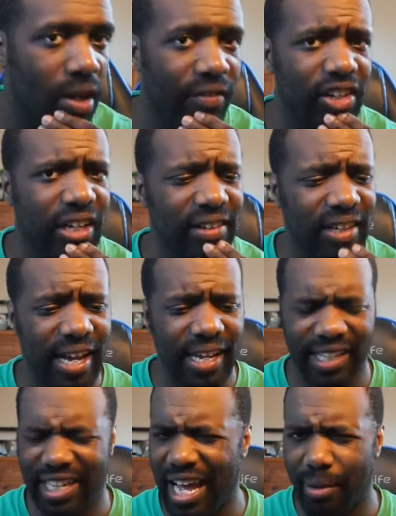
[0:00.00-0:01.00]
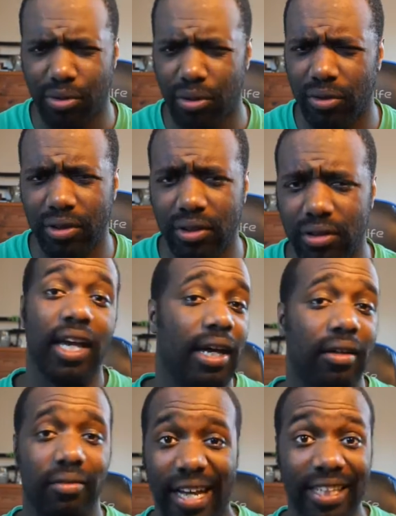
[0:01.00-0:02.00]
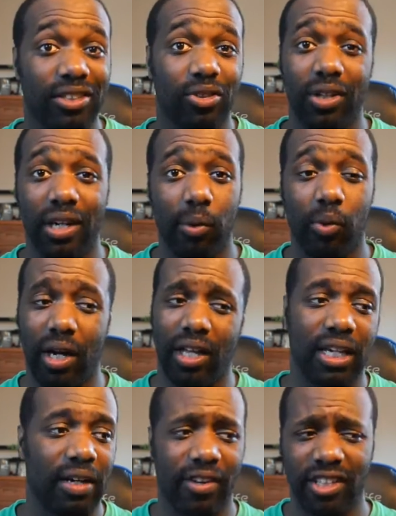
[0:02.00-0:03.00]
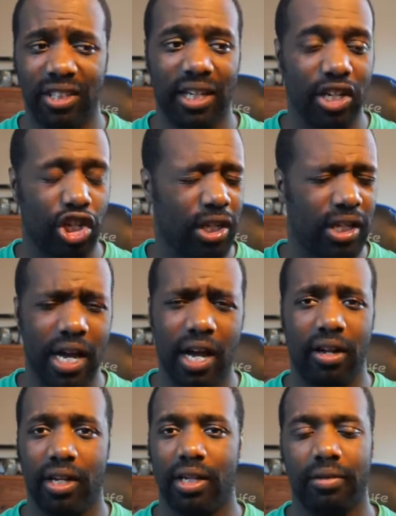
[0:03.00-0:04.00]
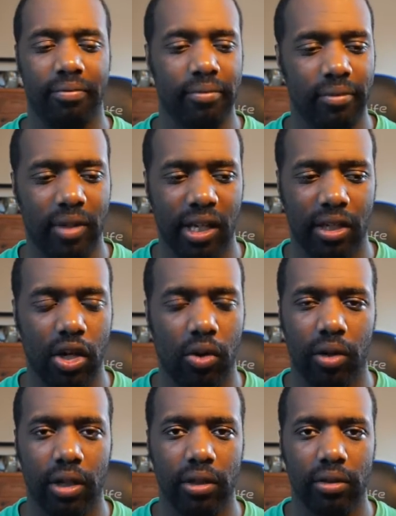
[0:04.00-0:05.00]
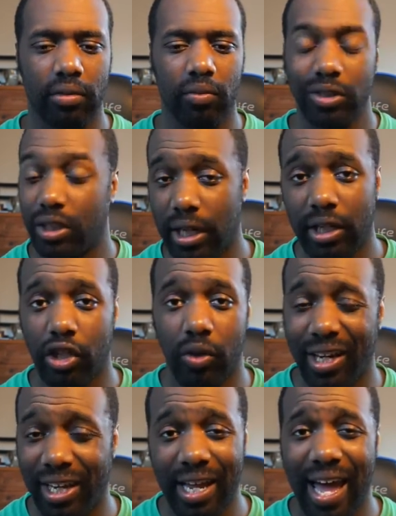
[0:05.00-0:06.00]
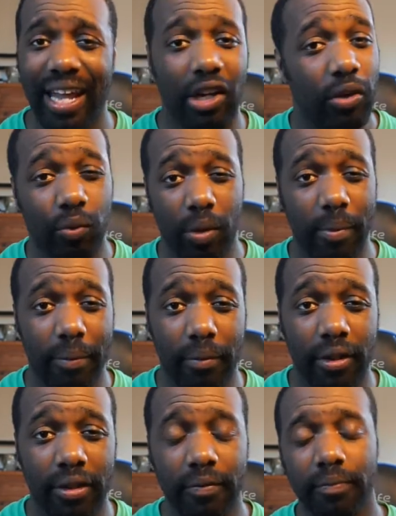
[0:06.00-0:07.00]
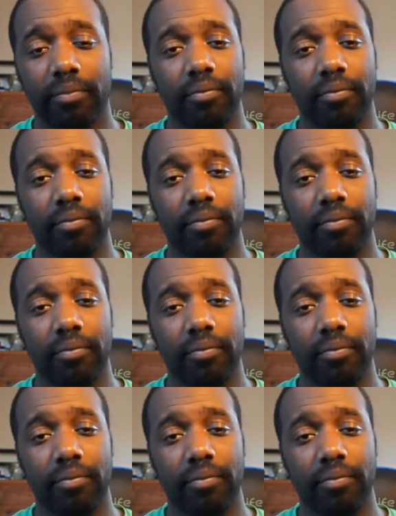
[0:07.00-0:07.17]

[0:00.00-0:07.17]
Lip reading: forget if they had the capsules. Yeah, that's story number one. I think eventually it got shut down and, like, no one was allowed to do it again. I don't remember.